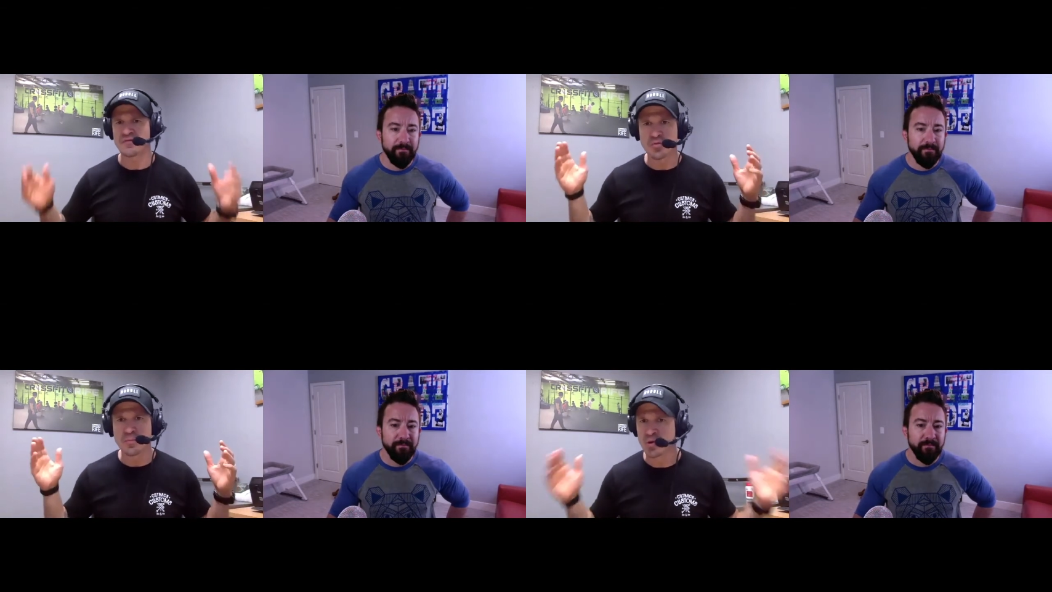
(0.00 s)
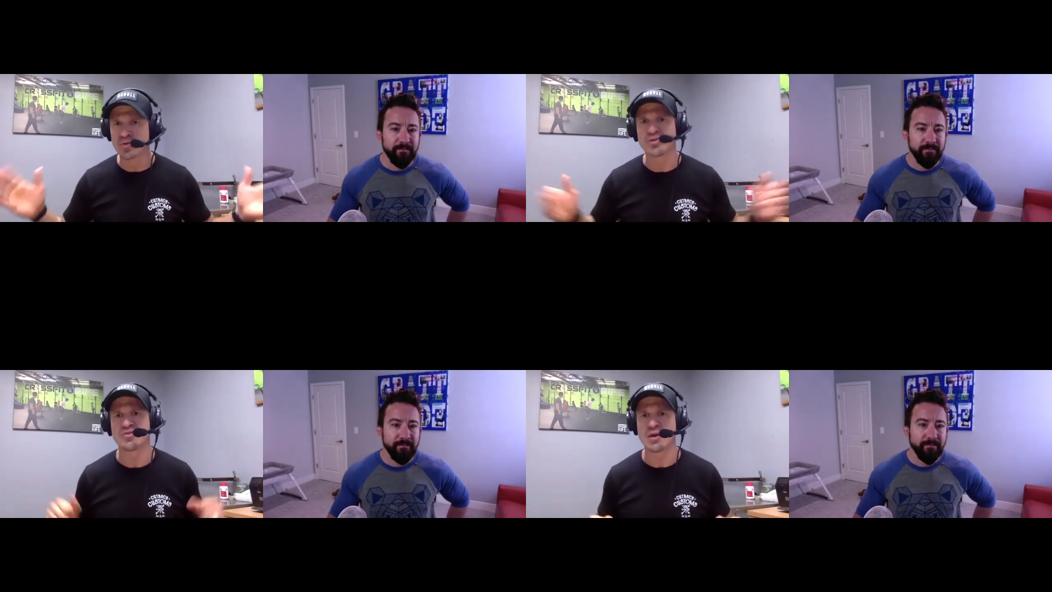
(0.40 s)
Speaker 1: And if
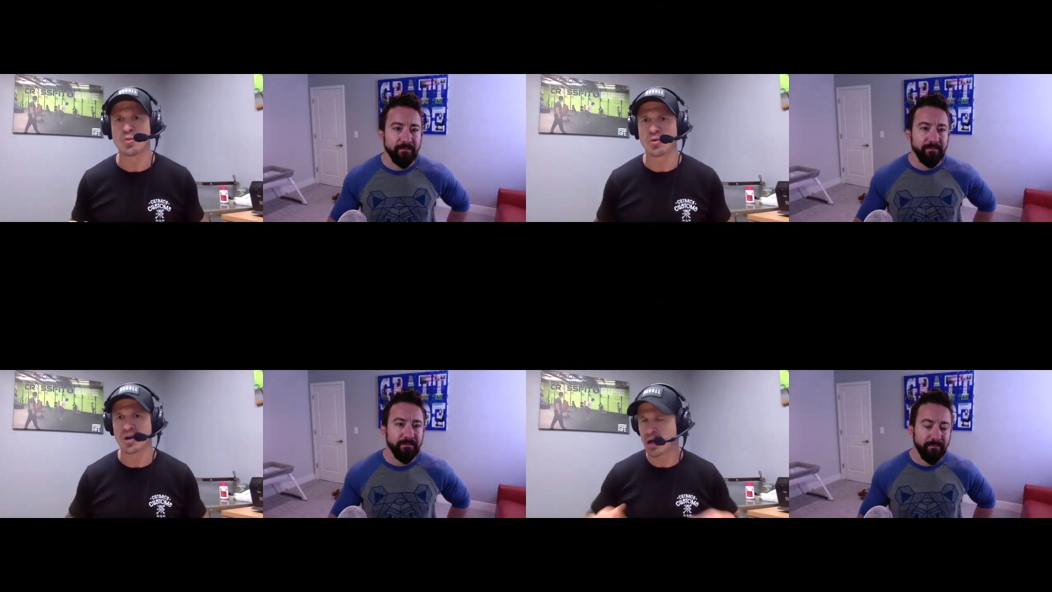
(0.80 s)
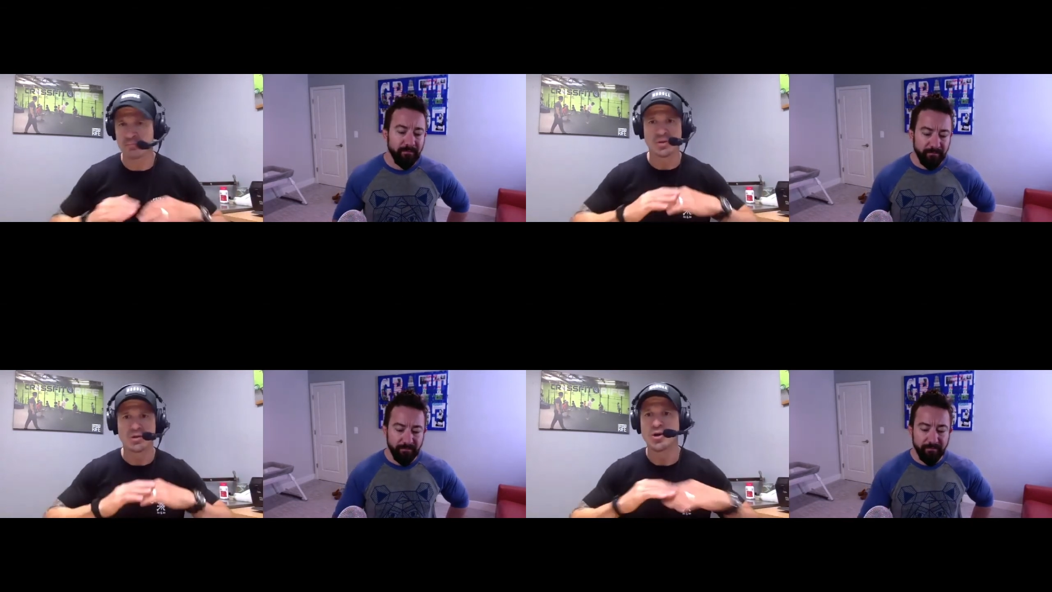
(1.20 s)
you build it, they will
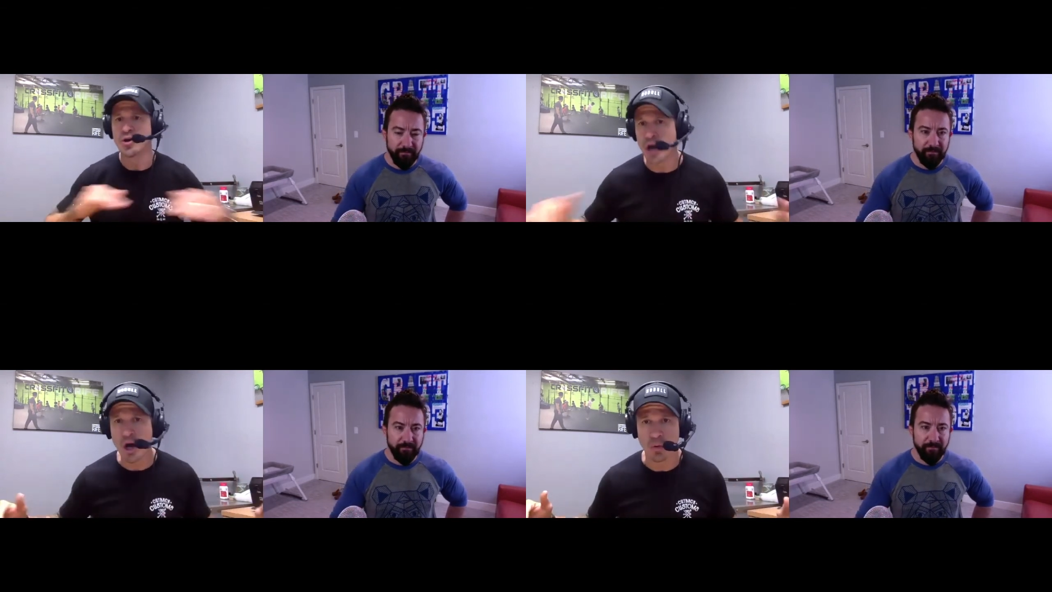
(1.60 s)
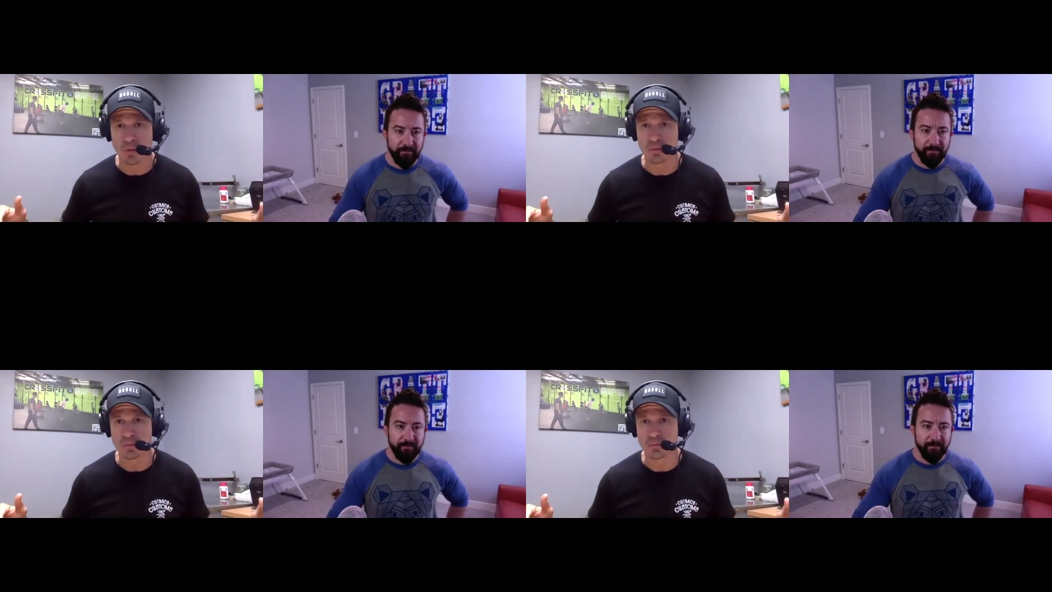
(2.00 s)
come.
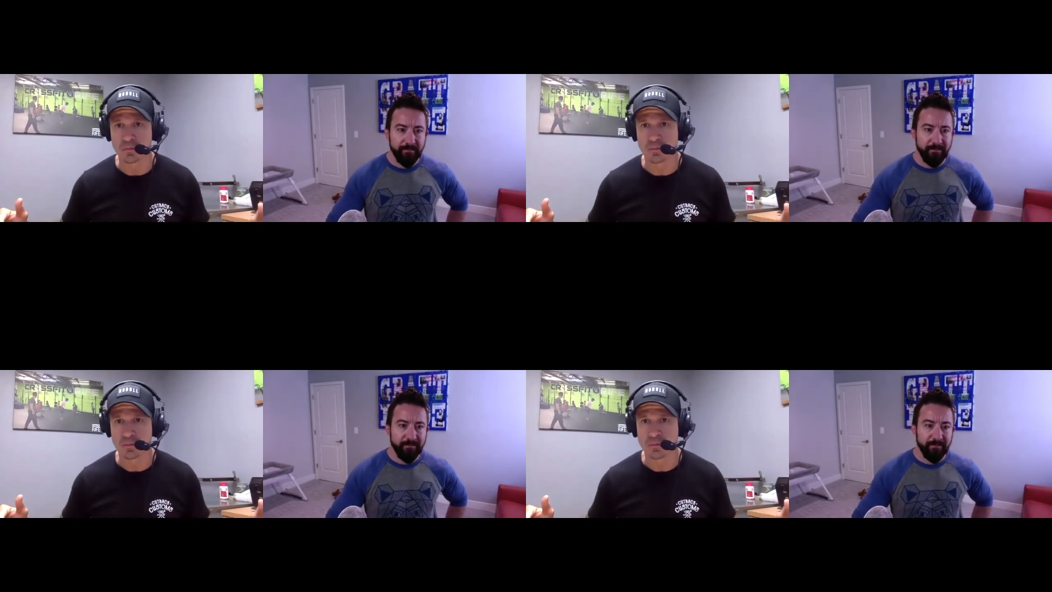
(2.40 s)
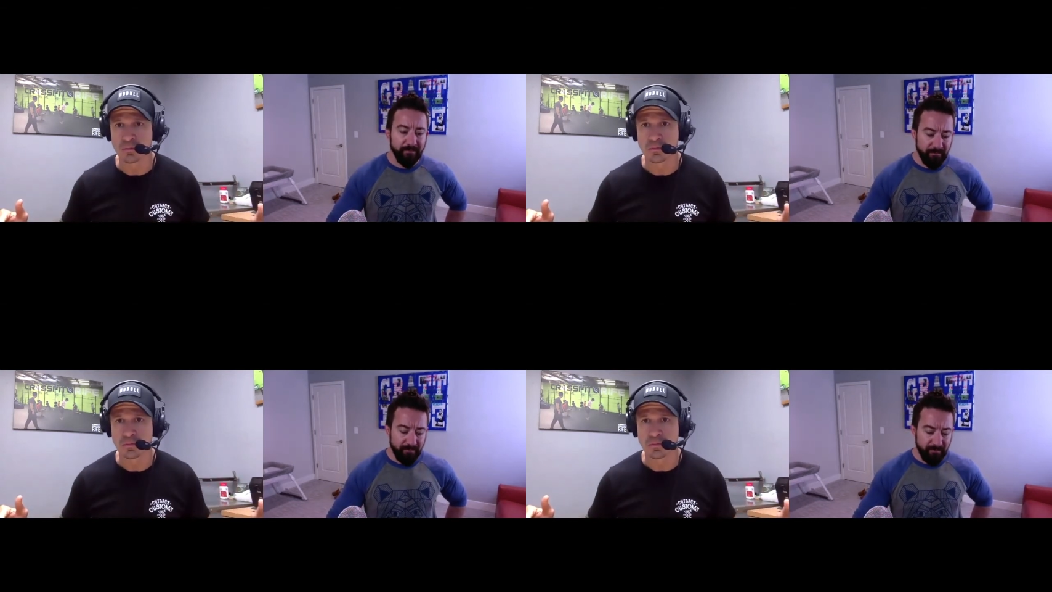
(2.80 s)
No,
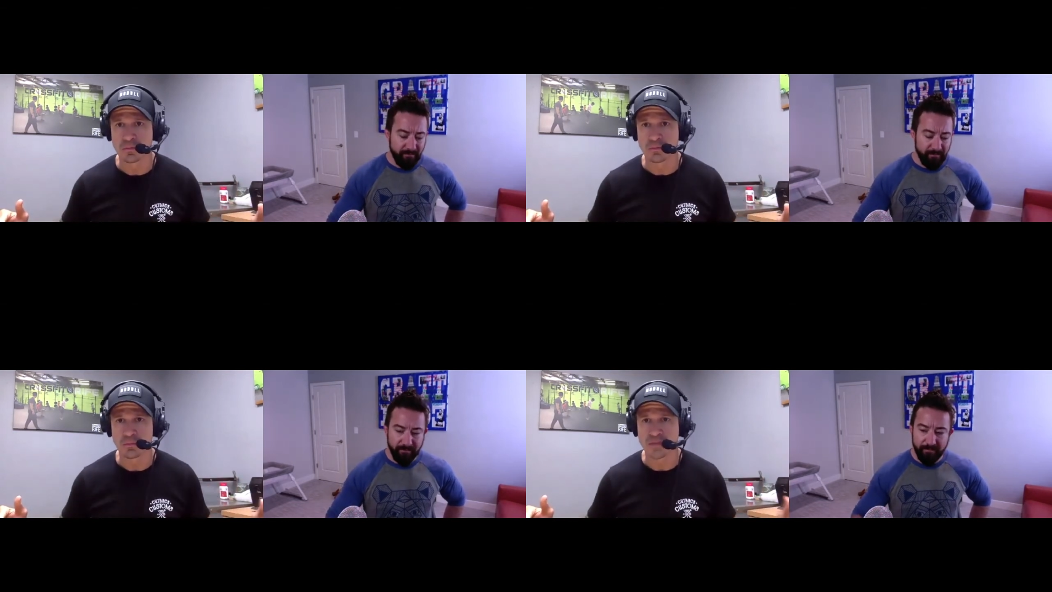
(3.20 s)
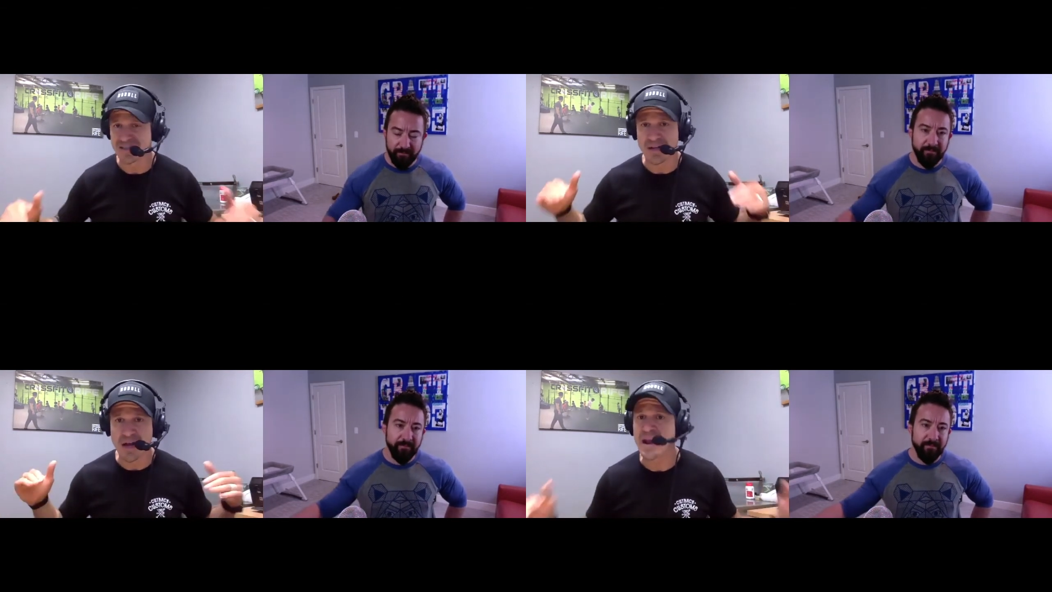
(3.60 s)
that
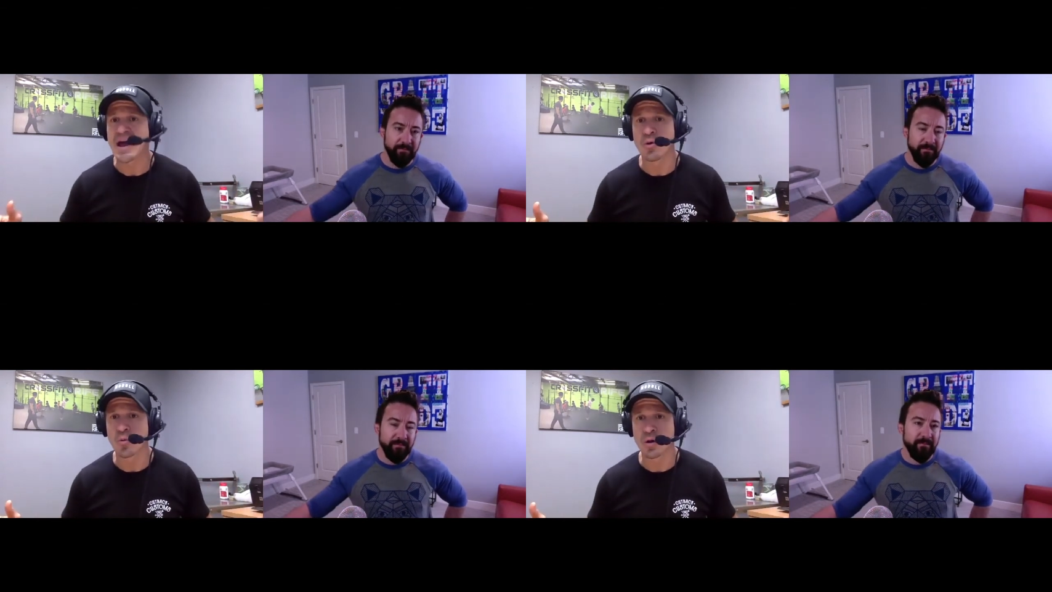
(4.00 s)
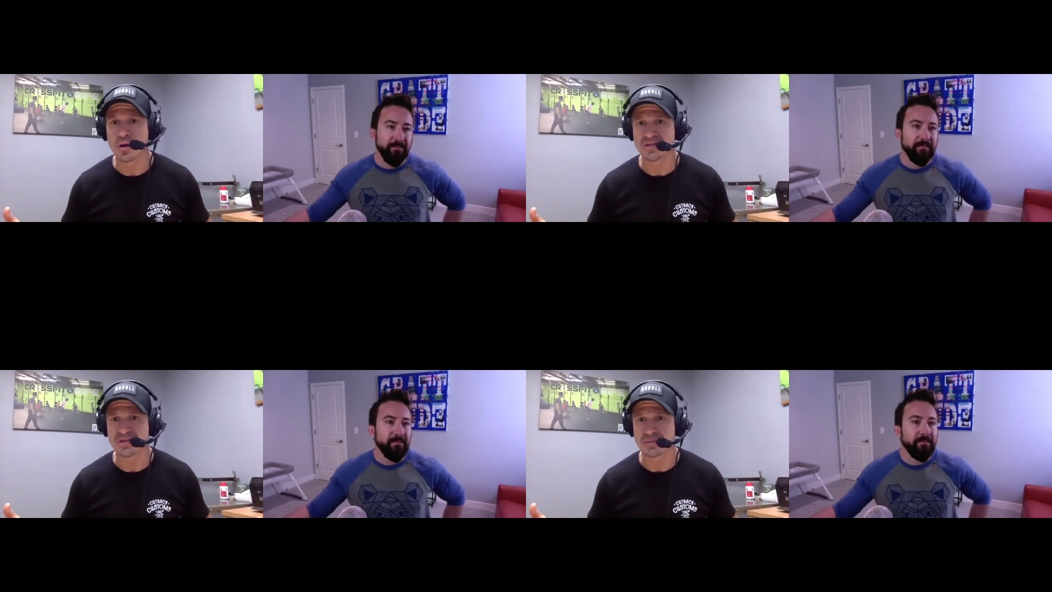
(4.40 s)
is not how it
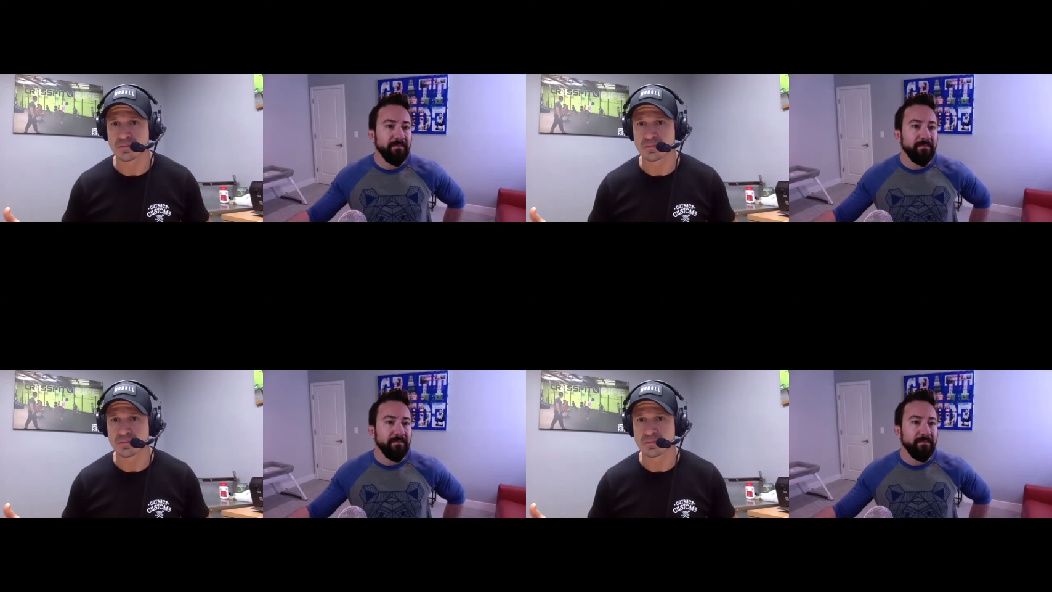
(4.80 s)
works.